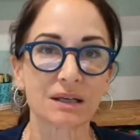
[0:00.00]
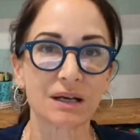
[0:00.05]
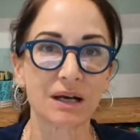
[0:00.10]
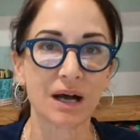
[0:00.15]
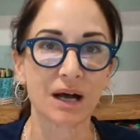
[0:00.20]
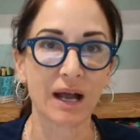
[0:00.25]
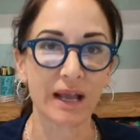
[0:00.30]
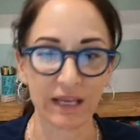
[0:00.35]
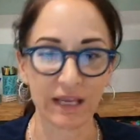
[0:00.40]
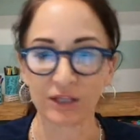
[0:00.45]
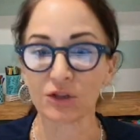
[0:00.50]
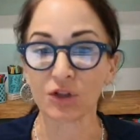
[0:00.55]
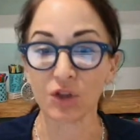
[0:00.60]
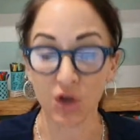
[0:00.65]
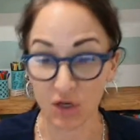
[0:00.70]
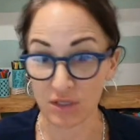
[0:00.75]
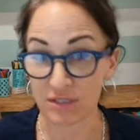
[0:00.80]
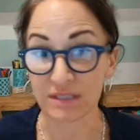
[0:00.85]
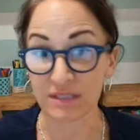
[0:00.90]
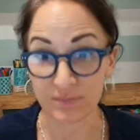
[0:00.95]
I had
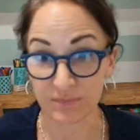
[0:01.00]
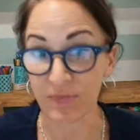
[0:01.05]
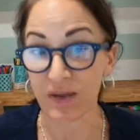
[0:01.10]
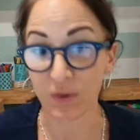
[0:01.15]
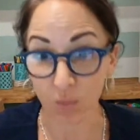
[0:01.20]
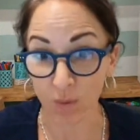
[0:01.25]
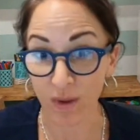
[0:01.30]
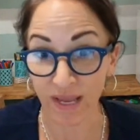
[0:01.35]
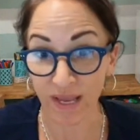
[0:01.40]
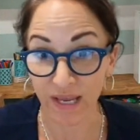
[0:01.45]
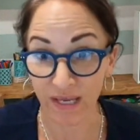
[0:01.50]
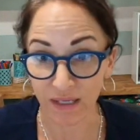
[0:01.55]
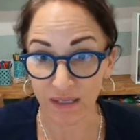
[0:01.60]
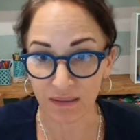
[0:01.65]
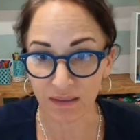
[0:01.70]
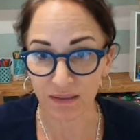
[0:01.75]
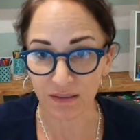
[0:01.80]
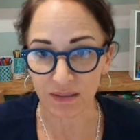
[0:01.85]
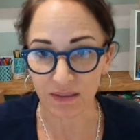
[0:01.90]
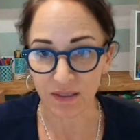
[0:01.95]
lost my way.
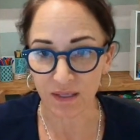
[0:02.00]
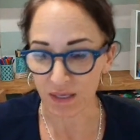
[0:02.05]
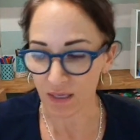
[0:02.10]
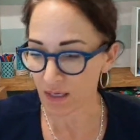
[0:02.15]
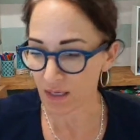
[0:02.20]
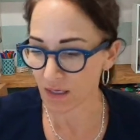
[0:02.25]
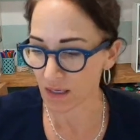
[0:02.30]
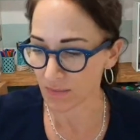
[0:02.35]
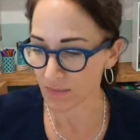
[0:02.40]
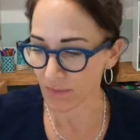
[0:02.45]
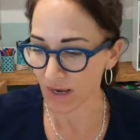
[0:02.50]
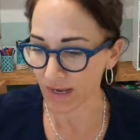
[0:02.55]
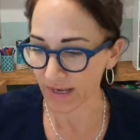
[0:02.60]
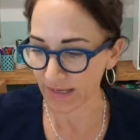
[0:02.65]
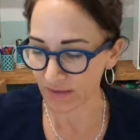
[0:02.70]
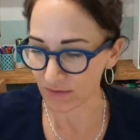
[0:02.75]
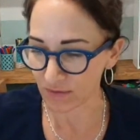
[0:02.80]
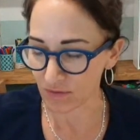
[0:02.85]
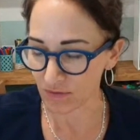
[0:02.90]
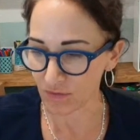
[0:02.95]

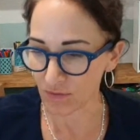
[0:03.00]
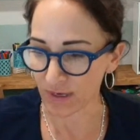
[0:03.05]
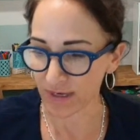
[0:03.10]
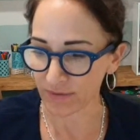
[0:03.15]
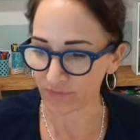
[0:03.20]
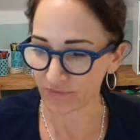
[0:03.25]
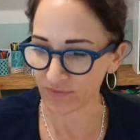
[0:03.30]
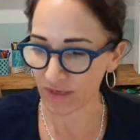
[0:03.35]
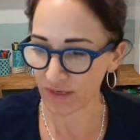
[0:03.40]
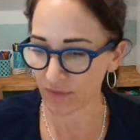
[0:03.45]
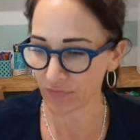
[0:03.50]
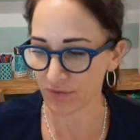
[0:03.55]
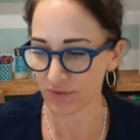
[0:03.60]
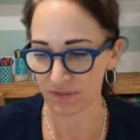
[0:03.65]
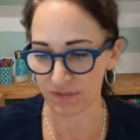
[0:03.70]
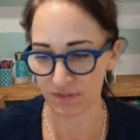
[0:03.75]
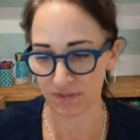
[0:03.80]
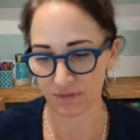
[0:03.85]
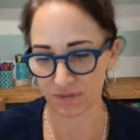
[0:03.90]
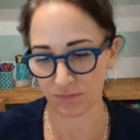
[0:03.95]
I found
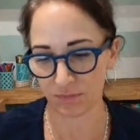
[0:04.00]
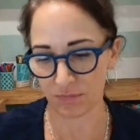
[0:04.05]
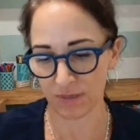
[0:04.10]
this,